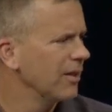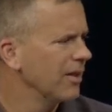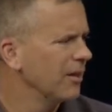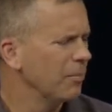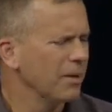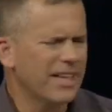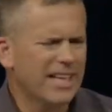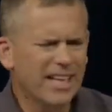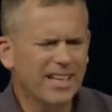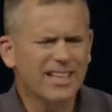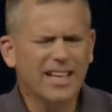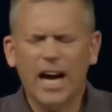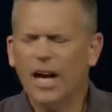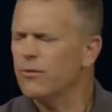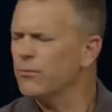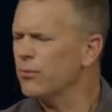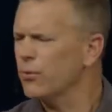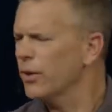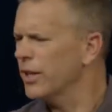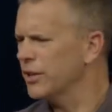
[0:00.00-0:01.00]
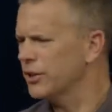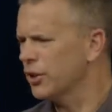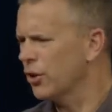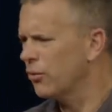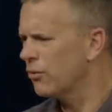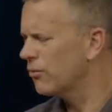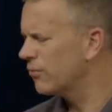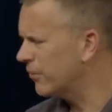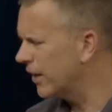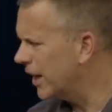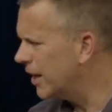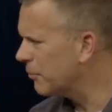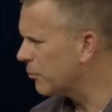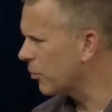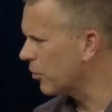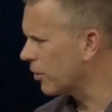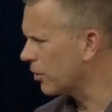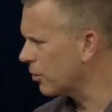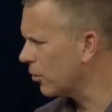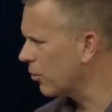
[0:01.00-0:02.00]
But again, not for his own fame
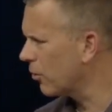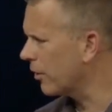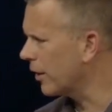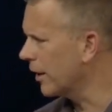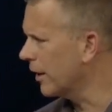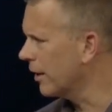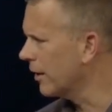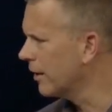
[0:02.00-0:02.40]
or glory.